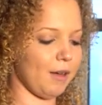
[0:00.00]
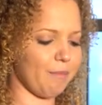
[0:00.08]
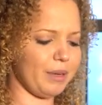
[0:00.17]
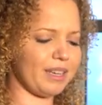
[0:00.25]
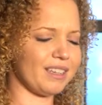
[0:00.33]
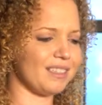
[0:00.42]

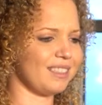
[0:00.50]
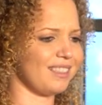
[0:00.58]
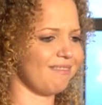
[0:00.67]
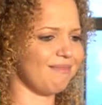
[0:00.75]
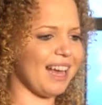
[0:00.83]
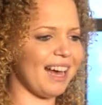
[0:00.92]

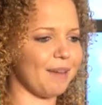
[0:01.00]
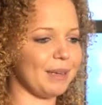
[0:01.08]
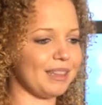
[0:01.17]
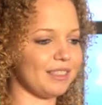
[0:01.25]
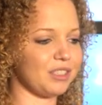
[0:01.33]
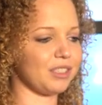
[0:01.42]
because yeah, I
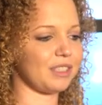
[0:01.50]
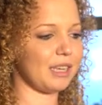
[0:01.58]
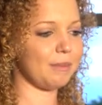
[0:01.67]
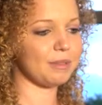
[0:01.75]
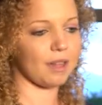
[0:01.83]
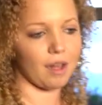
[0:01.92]
mean, this just keeps the